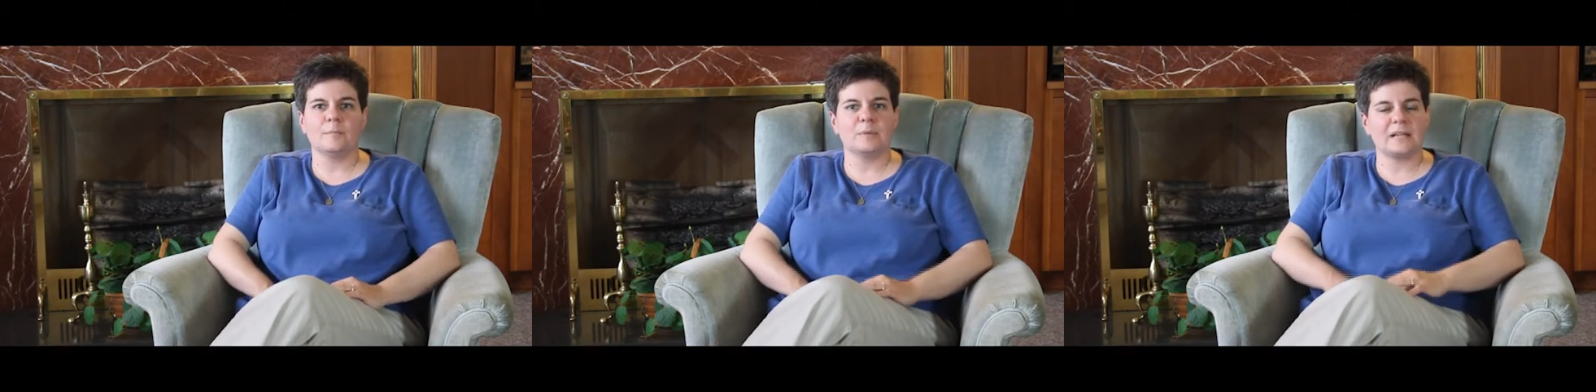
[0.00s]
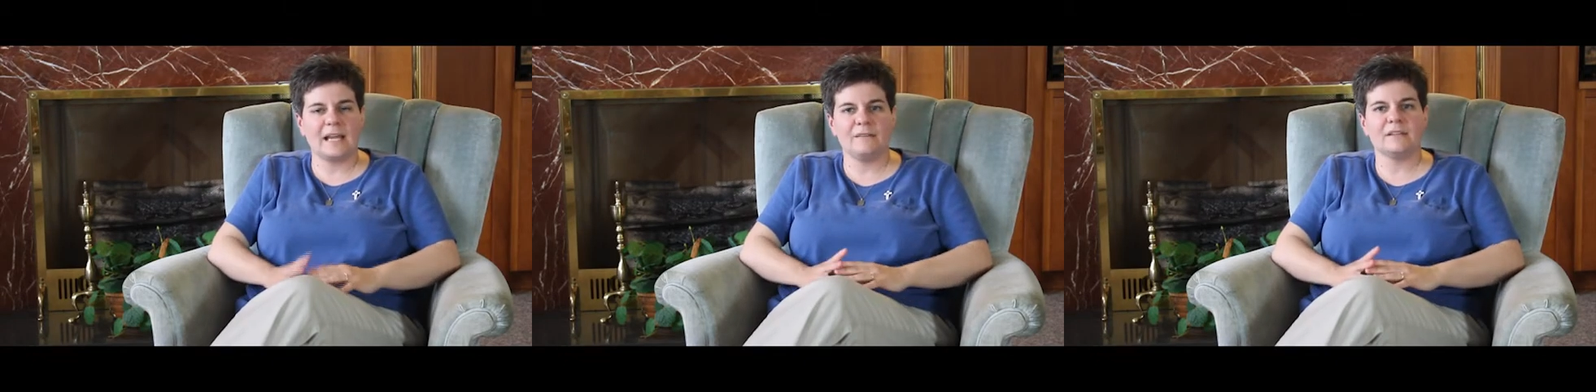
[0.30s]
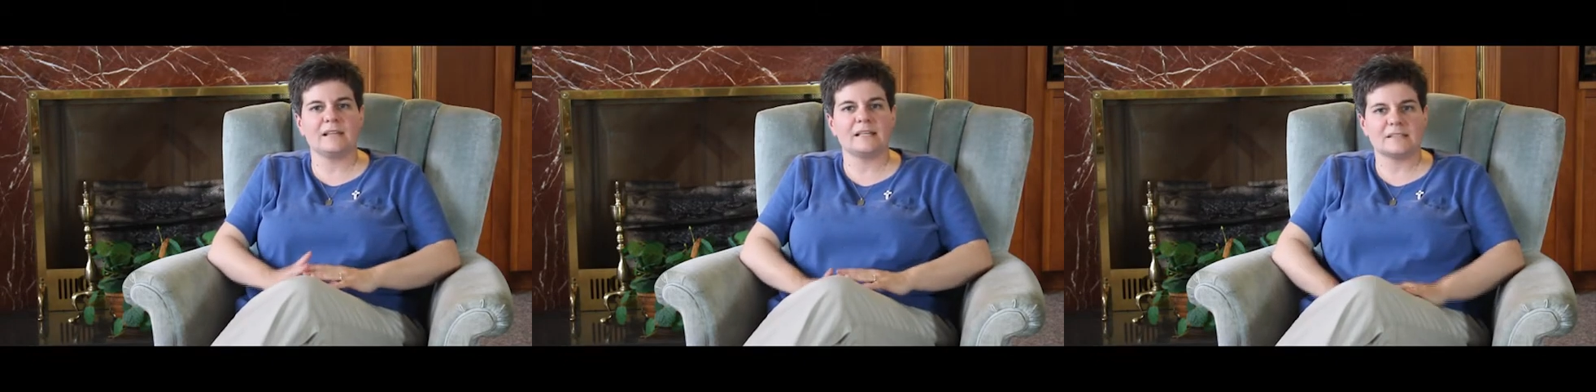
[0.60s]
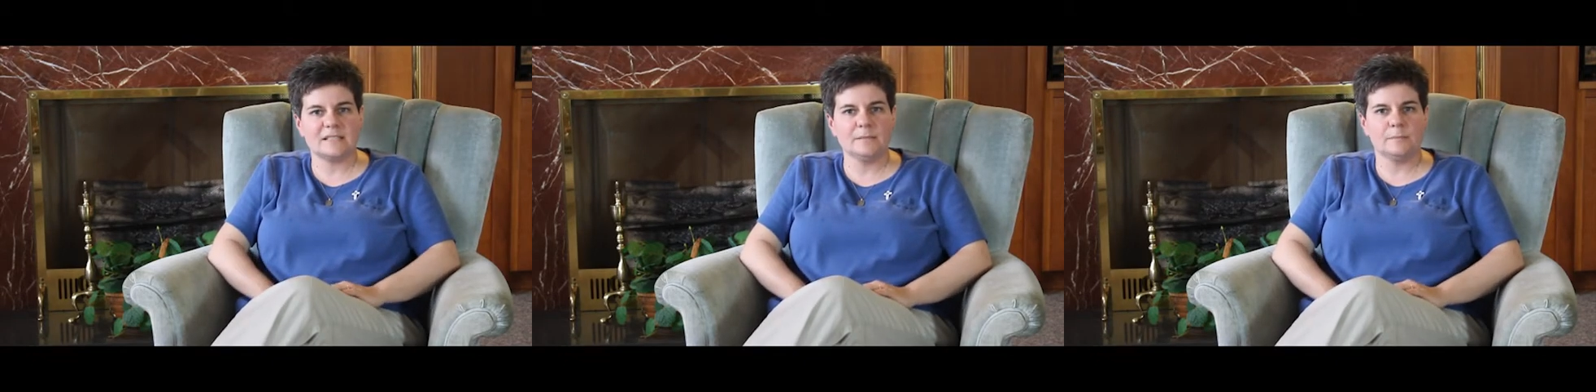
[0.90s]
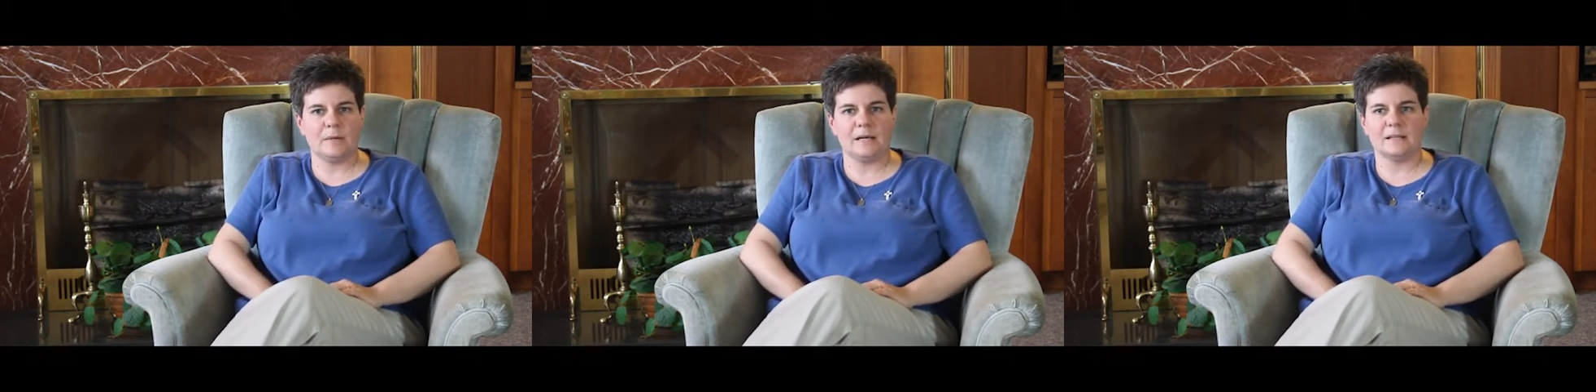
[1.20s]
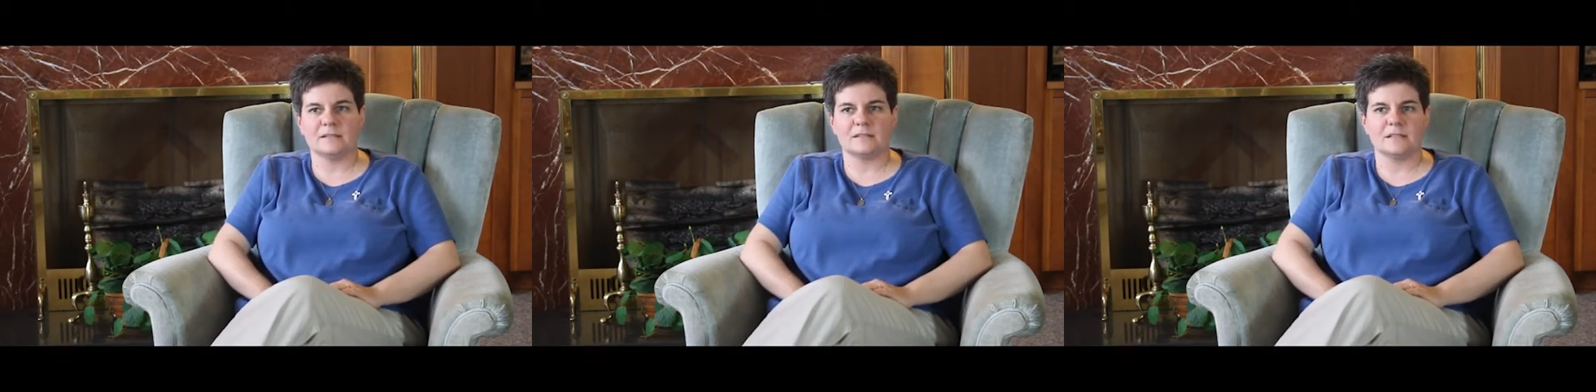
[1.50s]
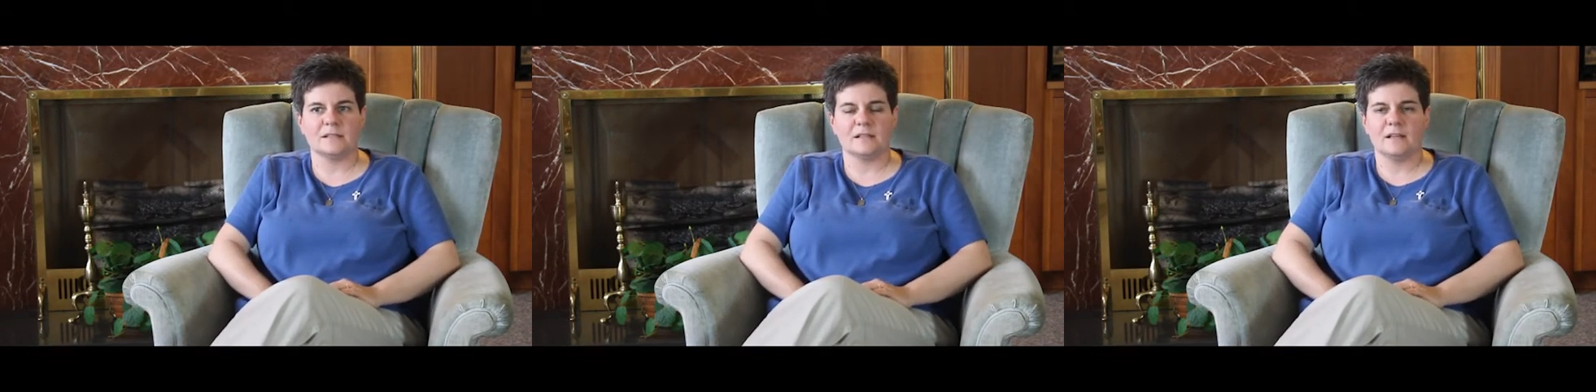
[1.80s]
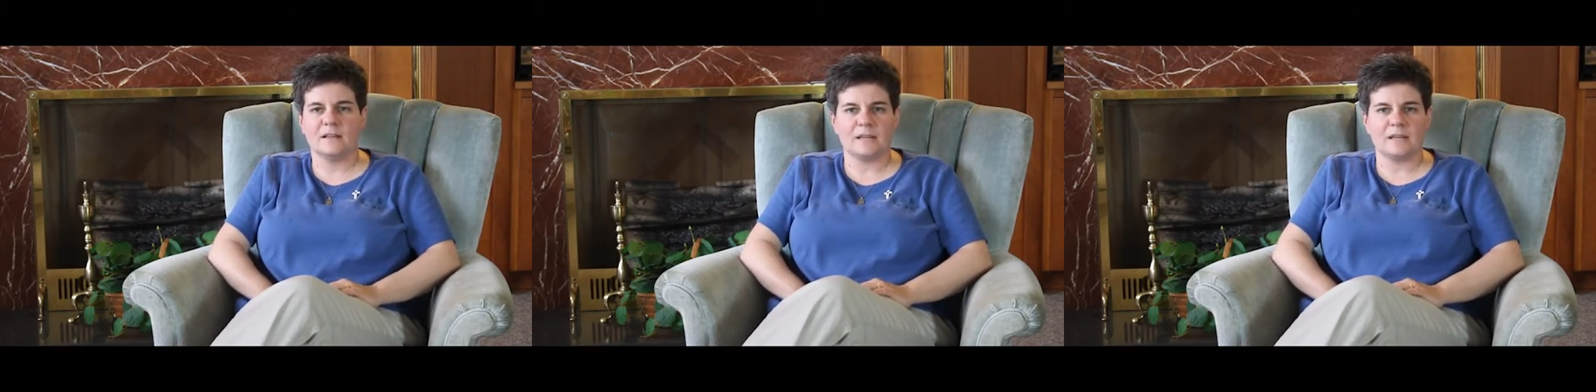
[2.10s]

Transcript: but having that deep bond and